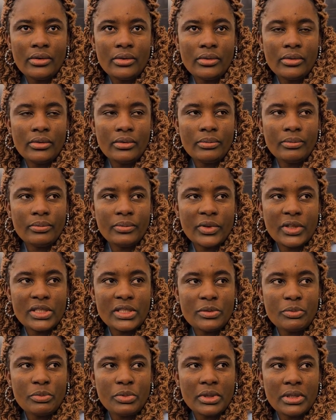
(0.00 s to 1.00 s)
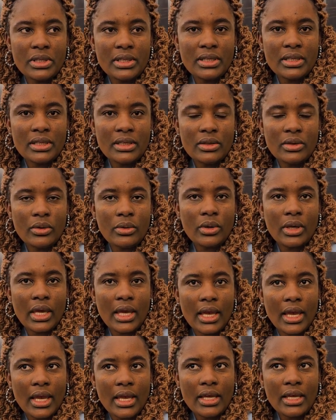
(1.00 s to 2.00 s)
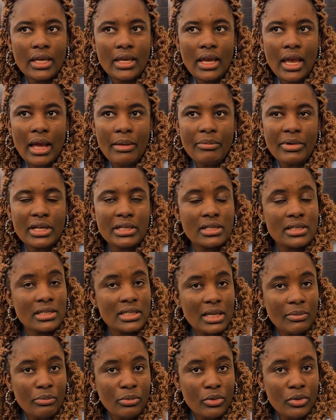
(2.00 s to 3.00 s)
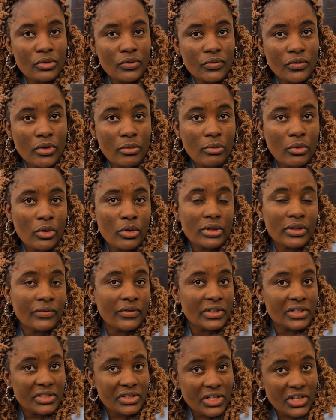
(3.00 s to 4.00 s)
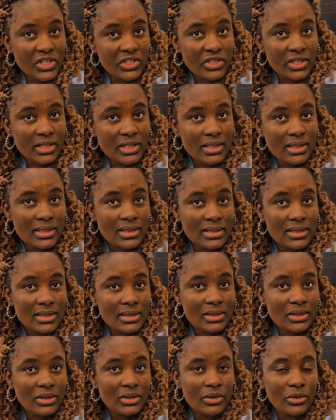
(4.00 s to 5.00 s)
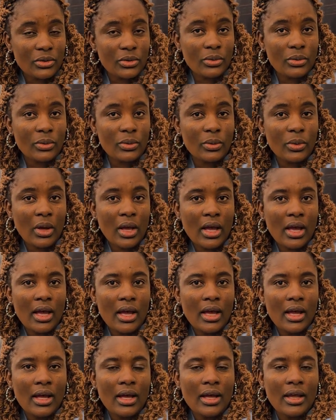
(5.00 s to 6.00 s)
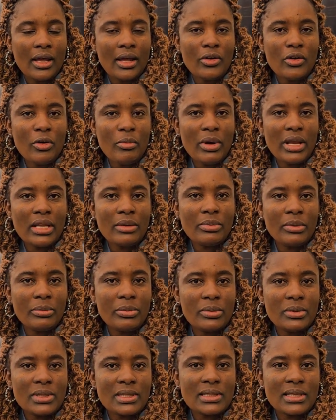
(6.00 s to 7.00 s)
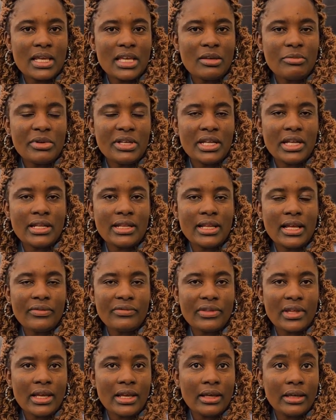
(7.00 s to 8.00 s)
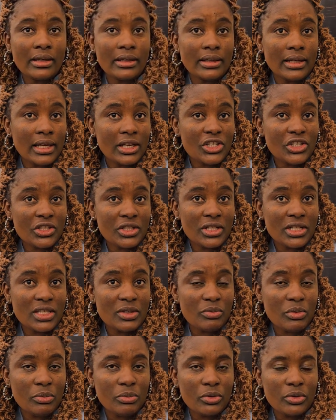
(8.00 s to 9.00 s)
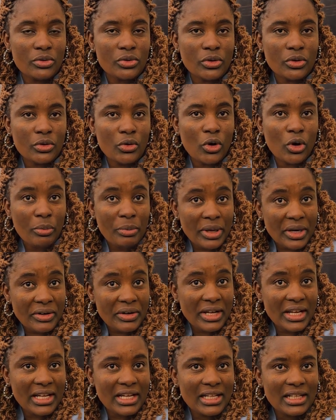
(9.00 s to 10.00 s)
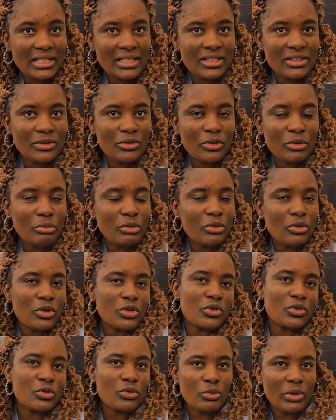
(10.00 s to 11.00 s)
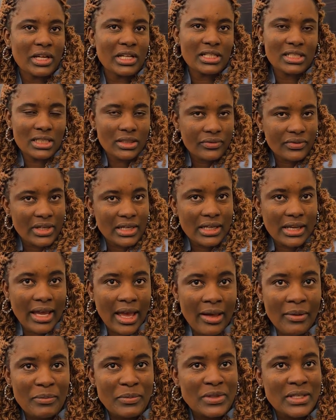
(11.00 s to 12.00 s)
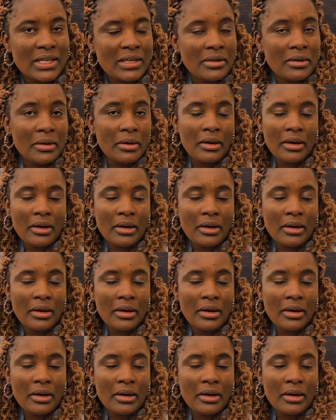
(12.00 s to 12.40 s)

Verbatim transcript: Mm, it's been okay. I'm getting support from all the federations. You know, uh, normally, people say immediately after elections, people don't cooperate, you know, because you were in different camps.